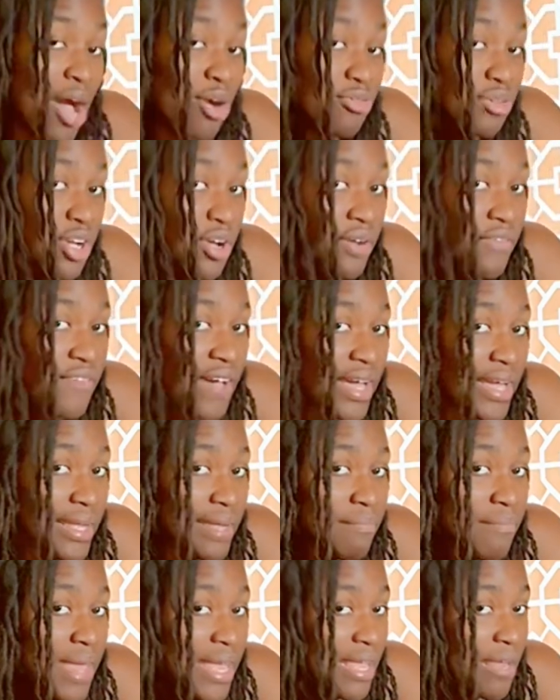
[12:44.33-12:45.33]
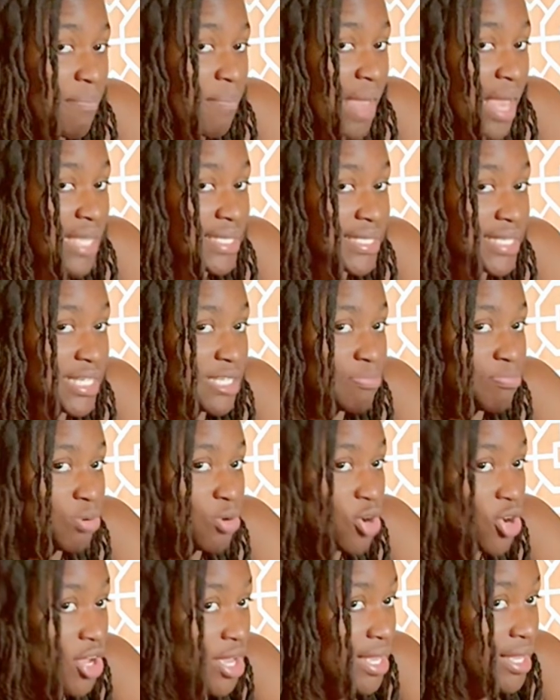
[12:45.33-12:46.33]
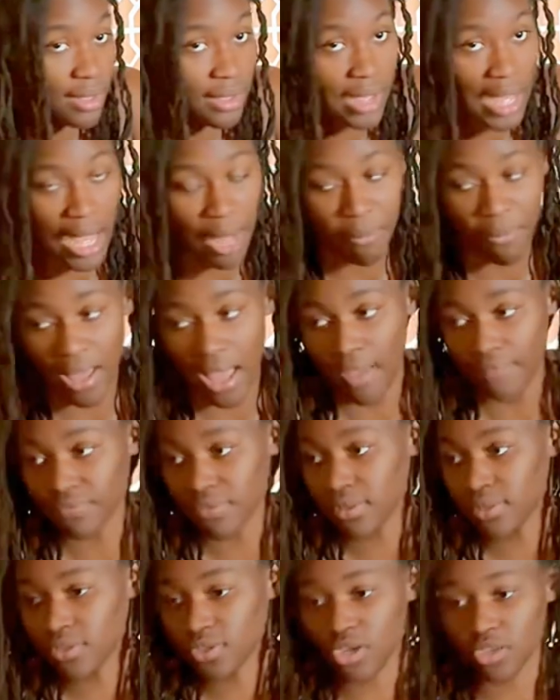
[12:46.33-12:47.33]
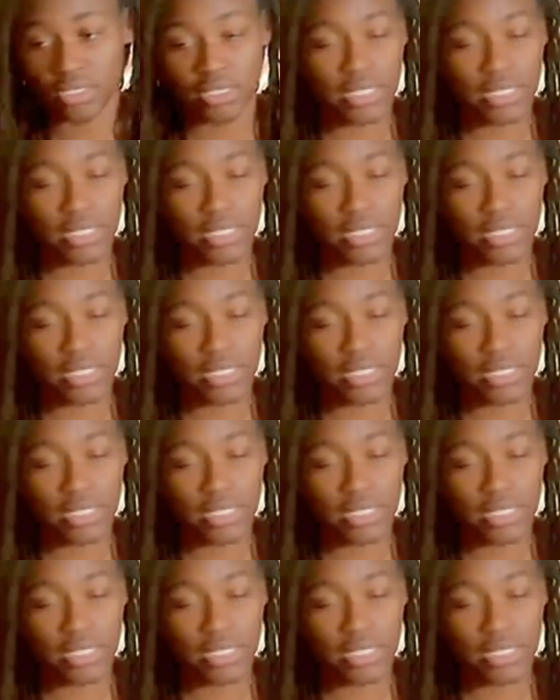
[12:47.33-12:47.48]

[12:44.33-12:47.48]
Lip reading: don't know if I can make it past this point. I'm gonna have to start